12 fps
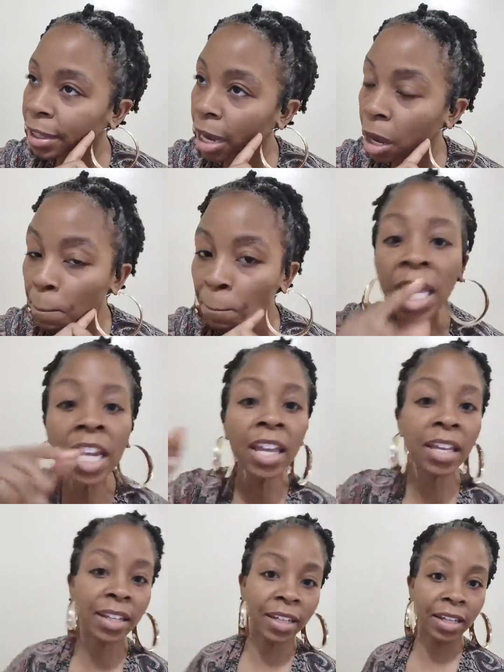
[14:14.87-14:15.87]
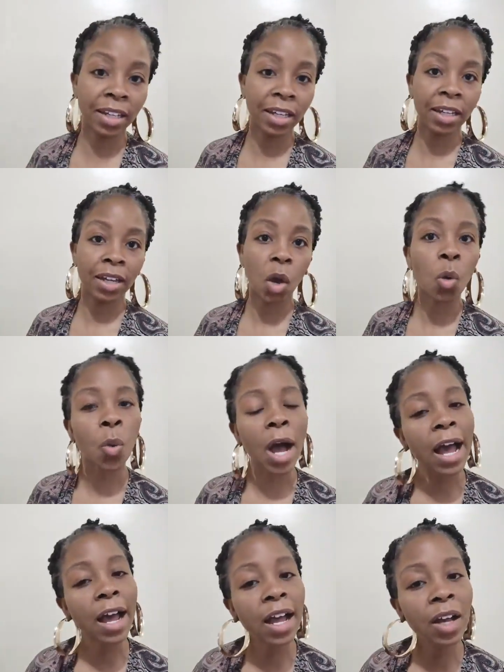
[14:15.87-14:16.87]
immediately.
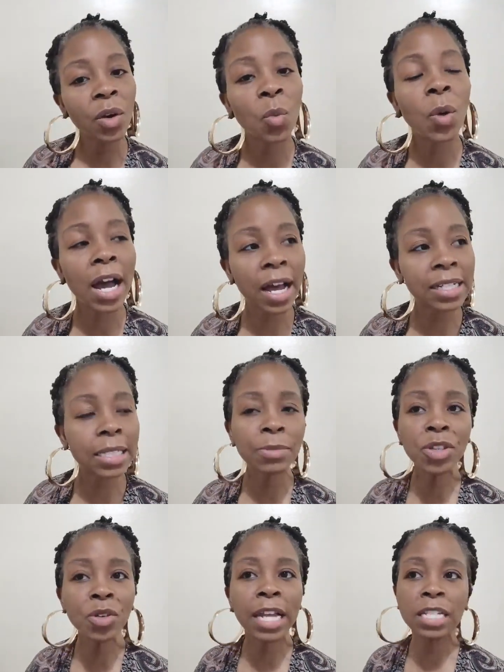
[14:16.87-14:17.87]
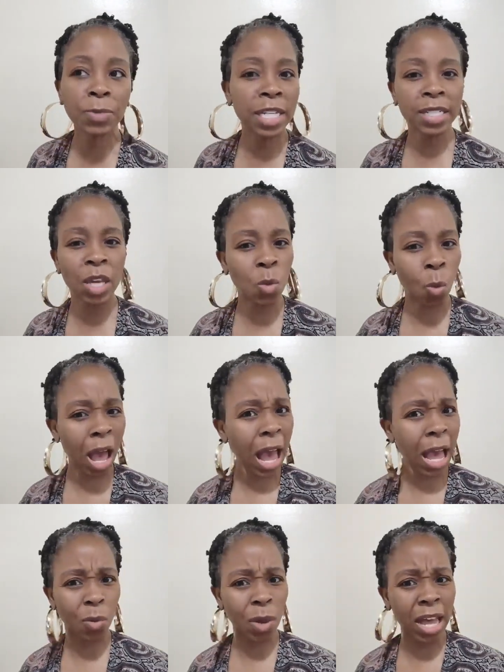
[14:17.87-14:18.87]
Why? Why? Some of you guys may say,
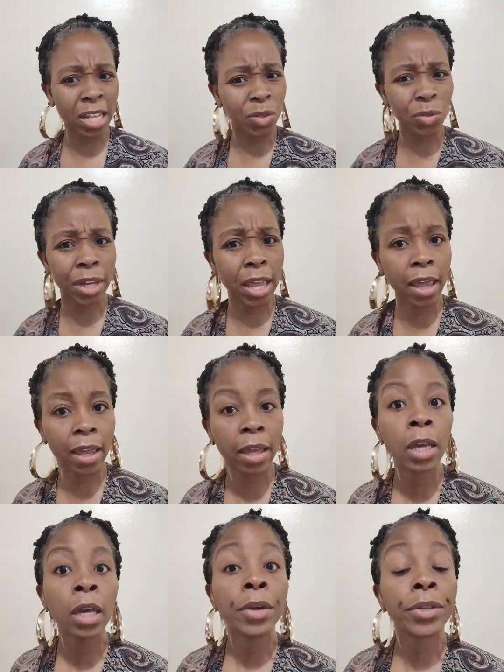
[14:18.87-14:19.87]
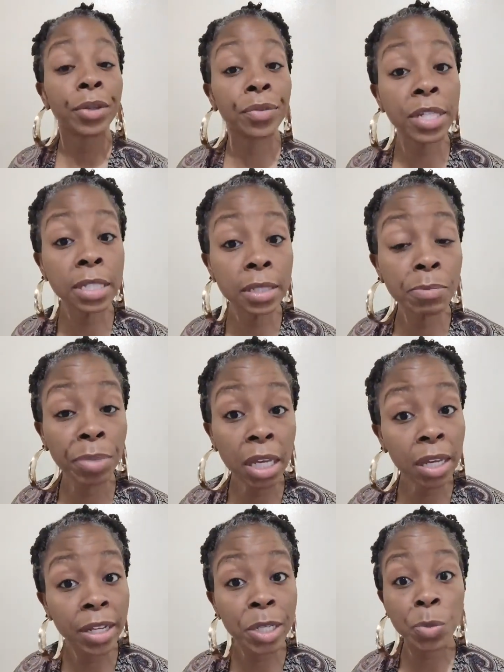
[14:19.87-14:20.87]
why? Why do that? The reason
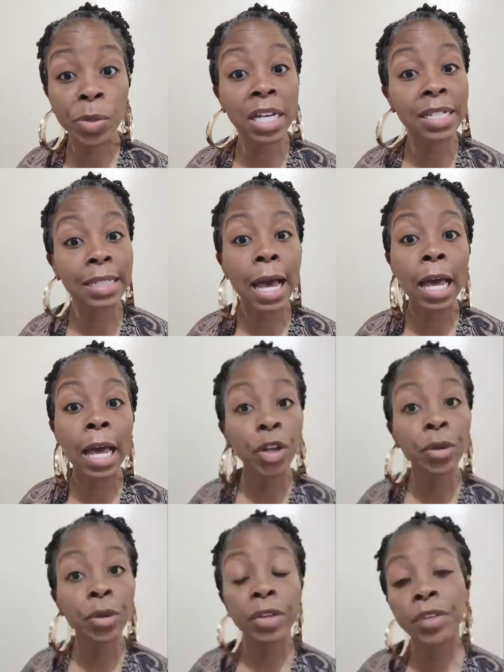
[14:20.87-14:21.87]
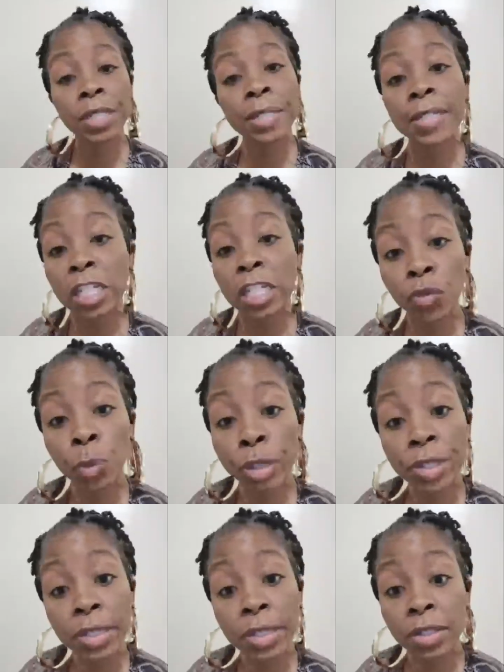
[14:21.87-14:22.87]
being is because I know if this successful
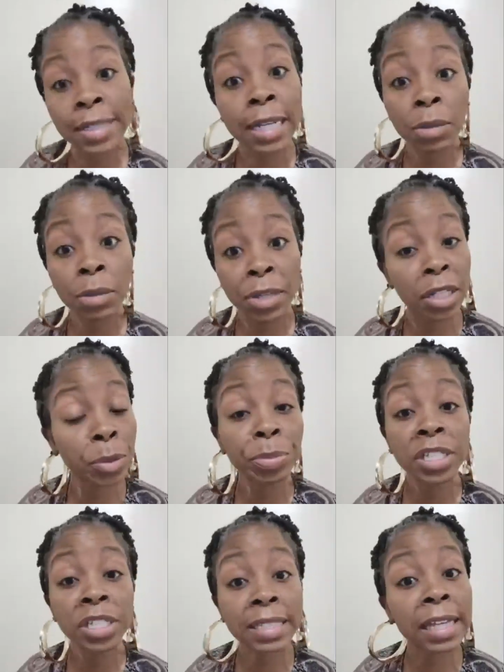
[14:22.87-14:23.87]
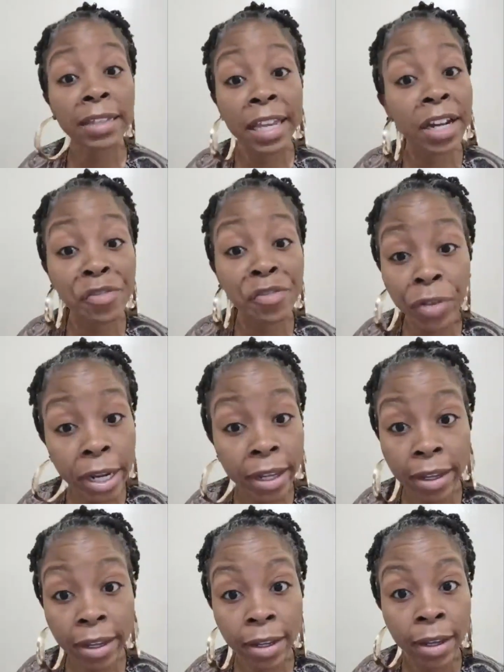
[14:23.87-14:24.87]
person telling me the books that they done
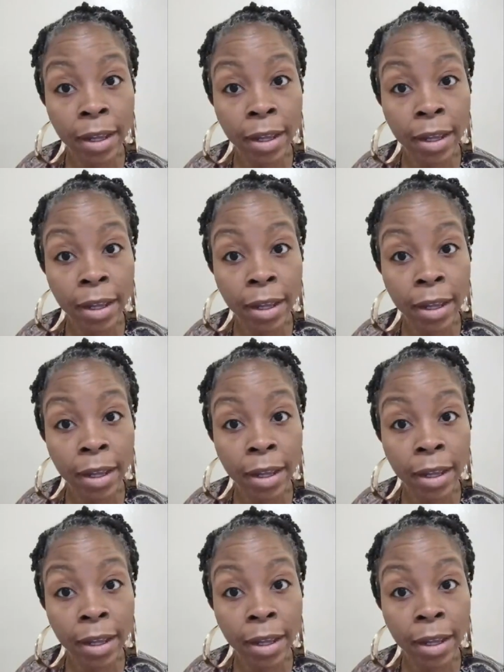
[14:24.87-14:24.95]
read,